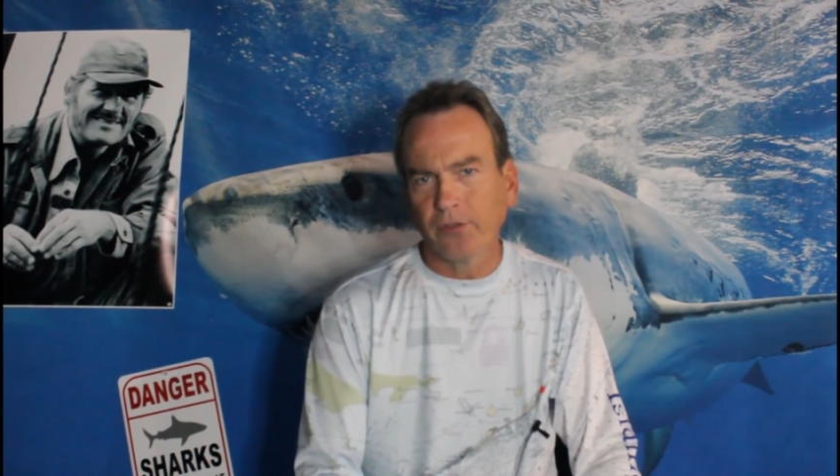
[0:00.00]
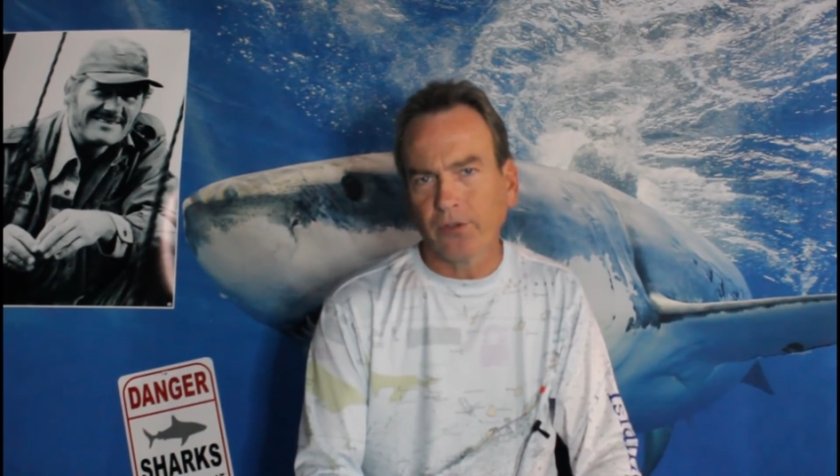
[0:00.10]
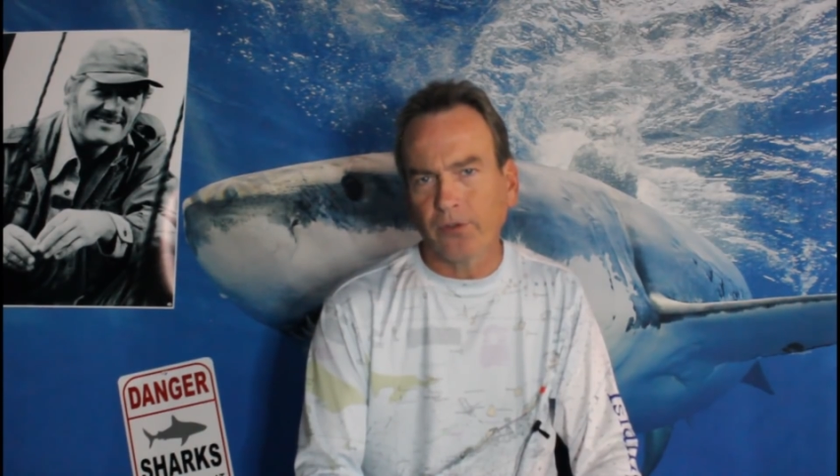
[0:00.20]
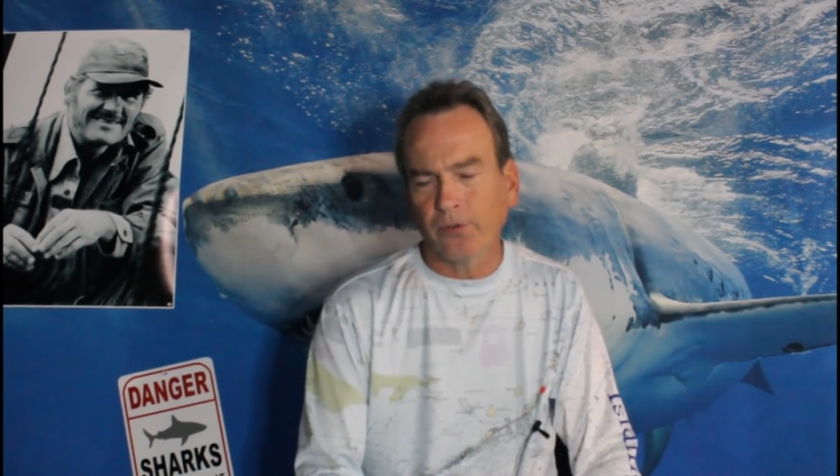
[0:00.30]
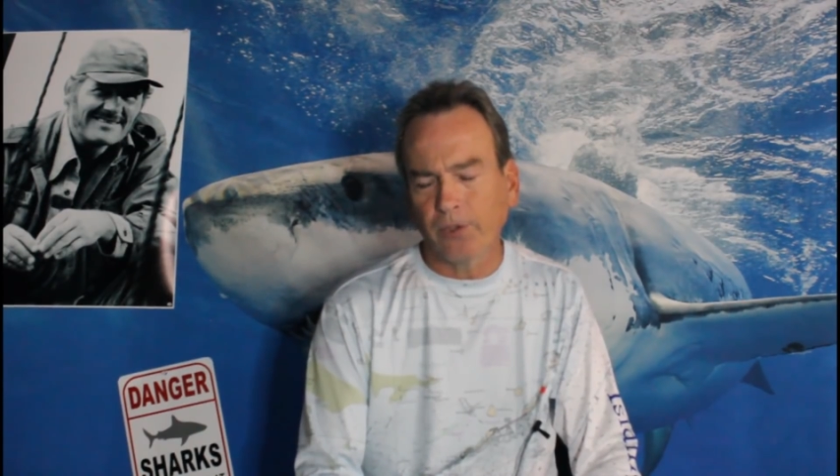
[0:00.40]

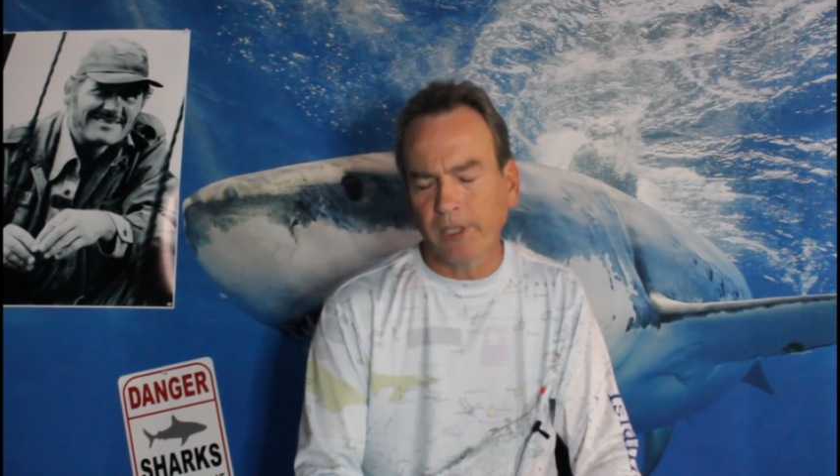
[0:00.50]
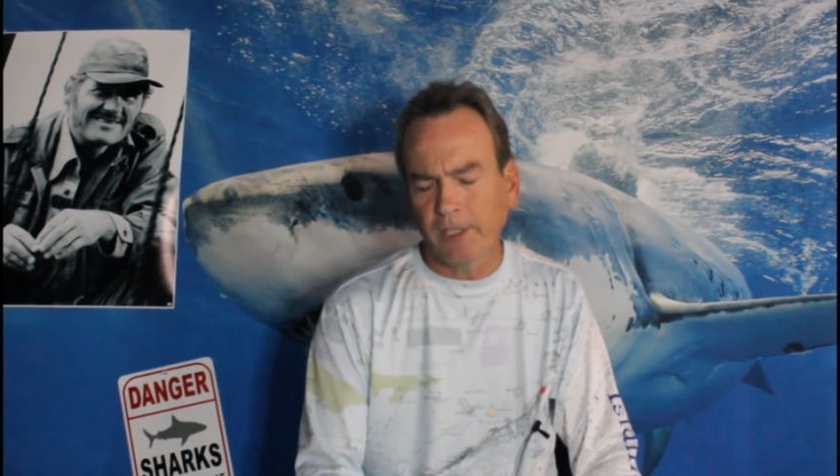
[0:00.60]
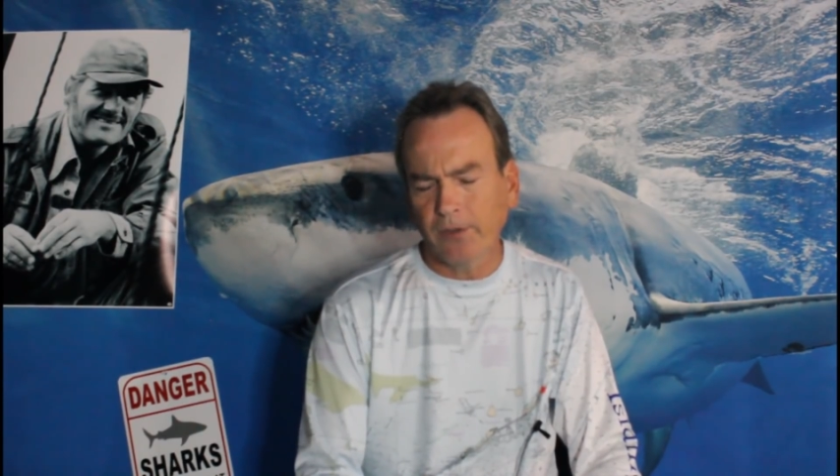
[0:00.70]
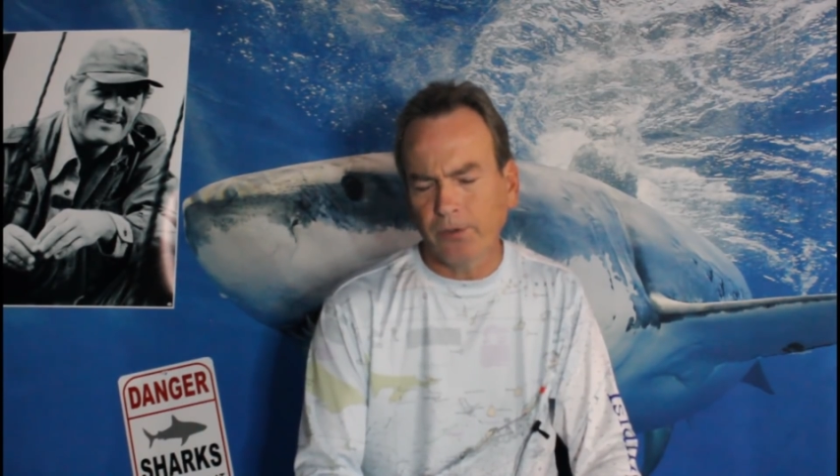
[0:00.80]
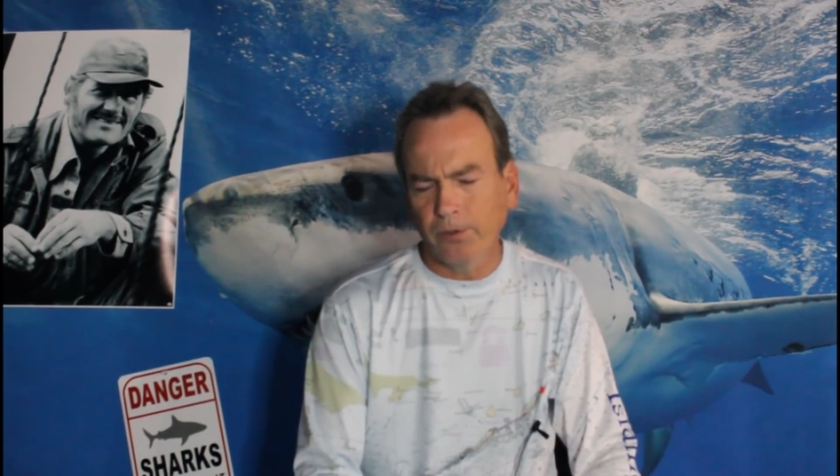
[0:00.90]
So when they
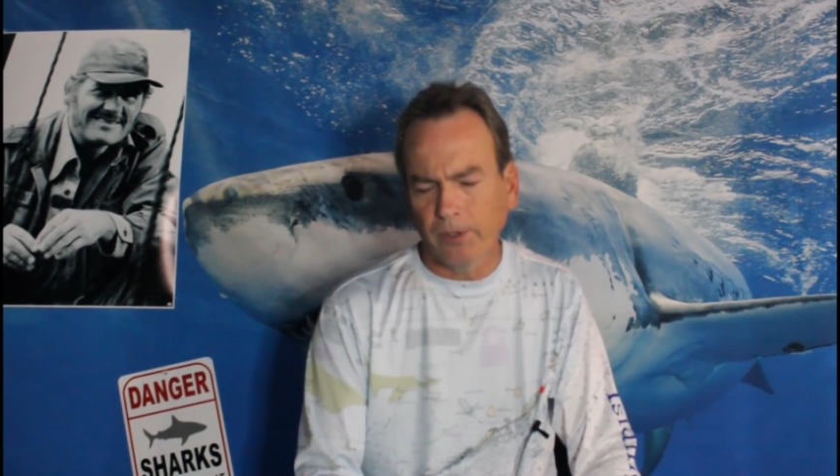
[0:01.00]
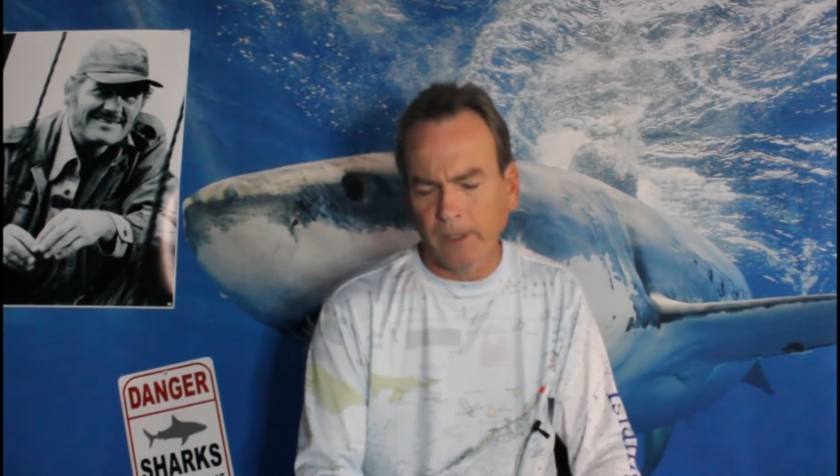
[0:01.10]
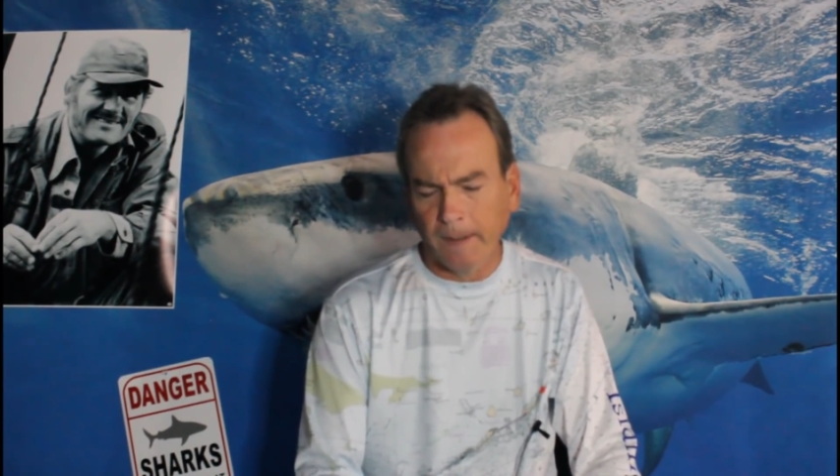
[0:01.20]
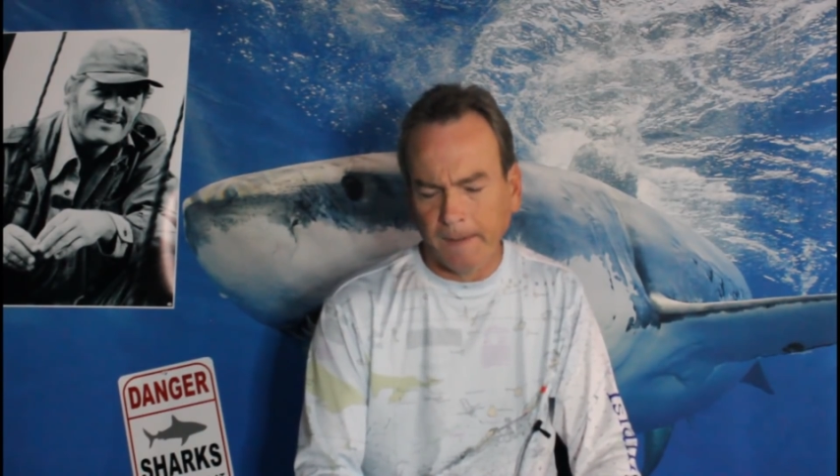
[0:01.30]
do,